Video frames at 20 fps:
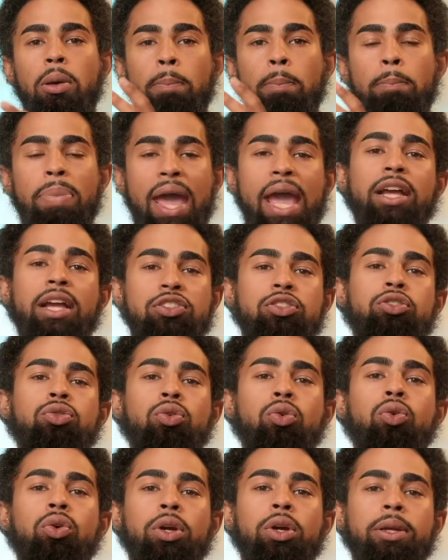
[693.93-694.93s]

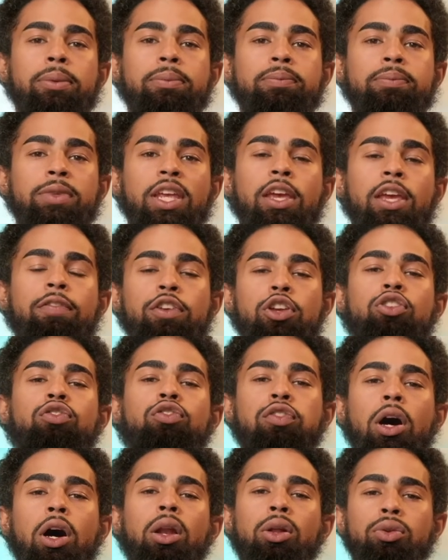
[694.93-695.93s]
backstory, if you
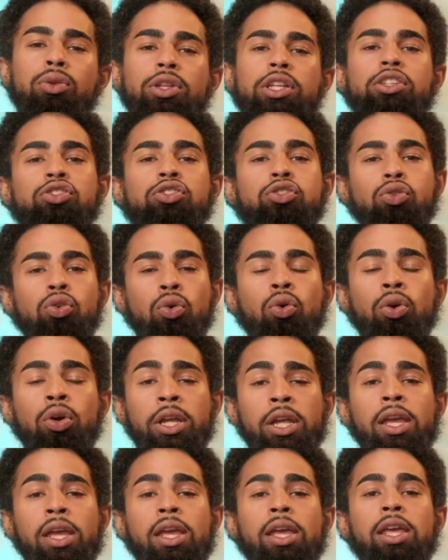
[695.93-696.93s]
follow this story,
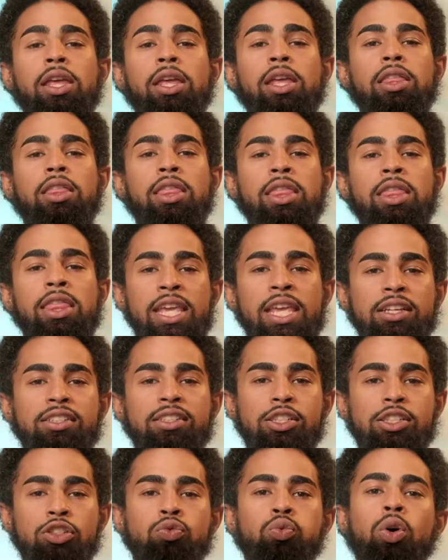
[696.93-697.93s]
this
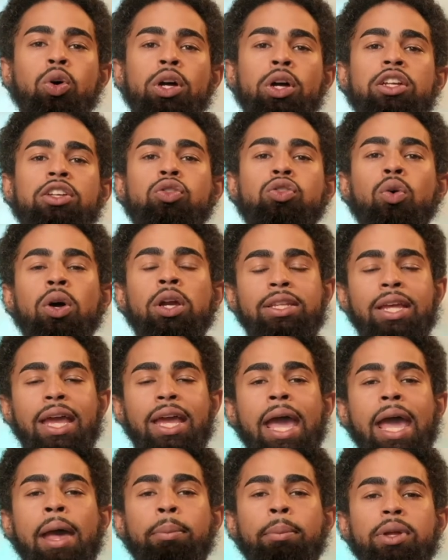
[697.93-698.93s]
is what is going to
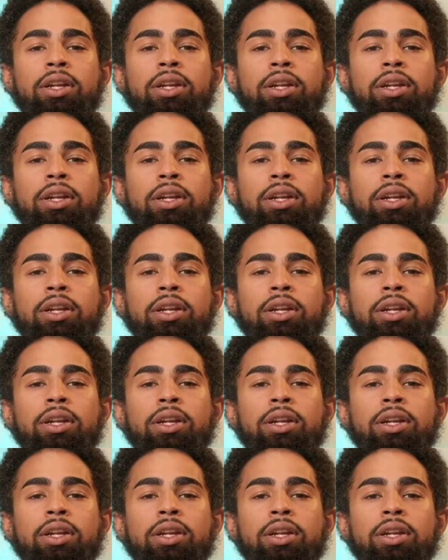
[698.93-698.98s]
happen.